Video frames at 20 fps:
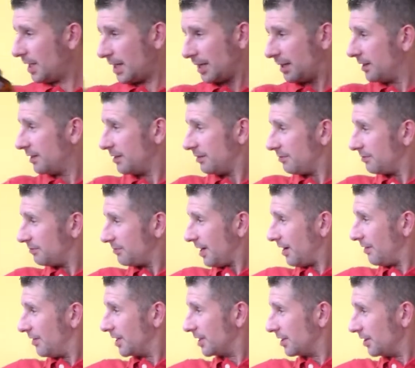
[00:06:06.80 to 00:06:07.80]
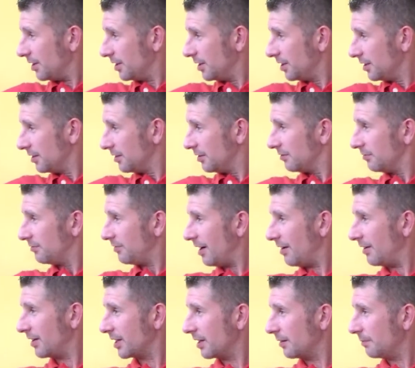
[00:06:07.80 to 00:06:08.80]
Yeah, very good.
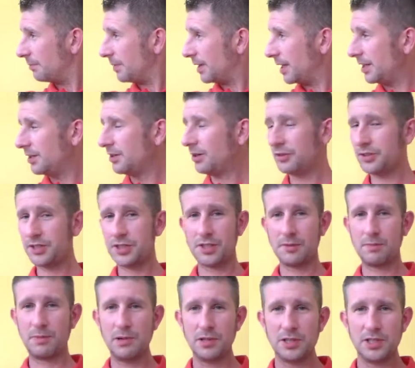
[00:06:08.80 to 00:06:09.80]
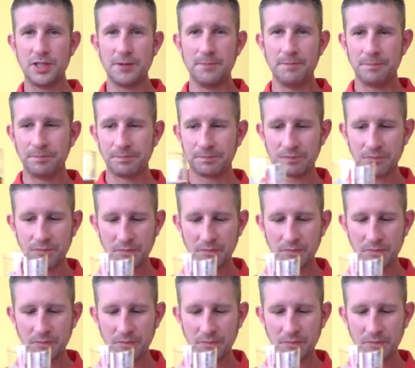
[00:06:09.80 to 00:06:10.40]
Very good beer, not disappointing.